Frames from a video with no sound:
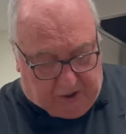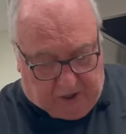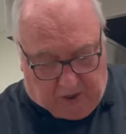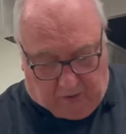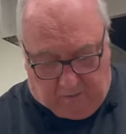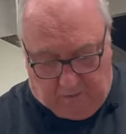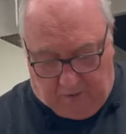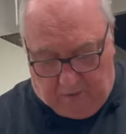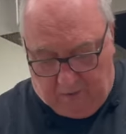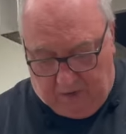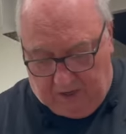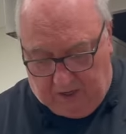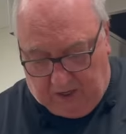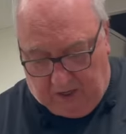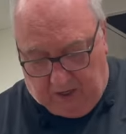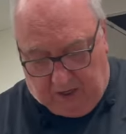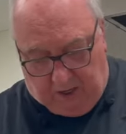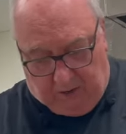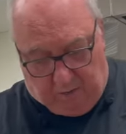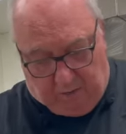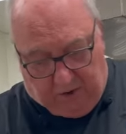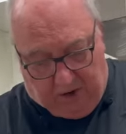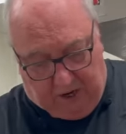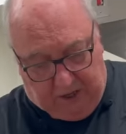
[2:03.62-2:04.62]
chop them into
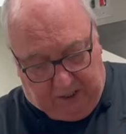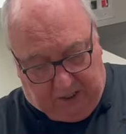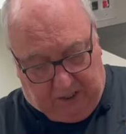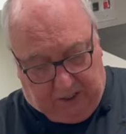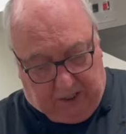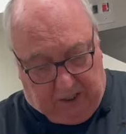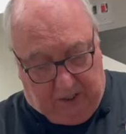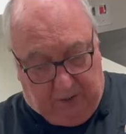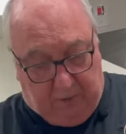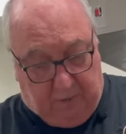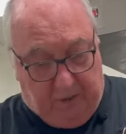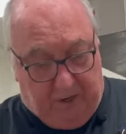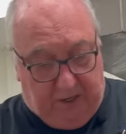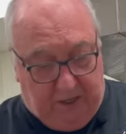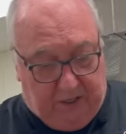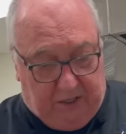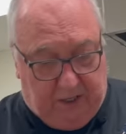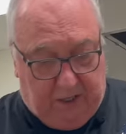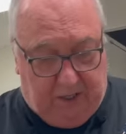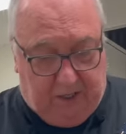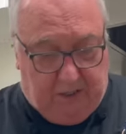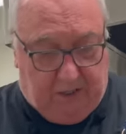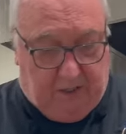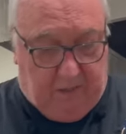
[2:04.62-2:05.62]
little bite-sized
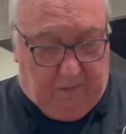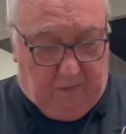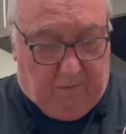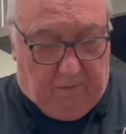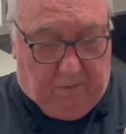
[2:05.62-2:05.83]
pieces.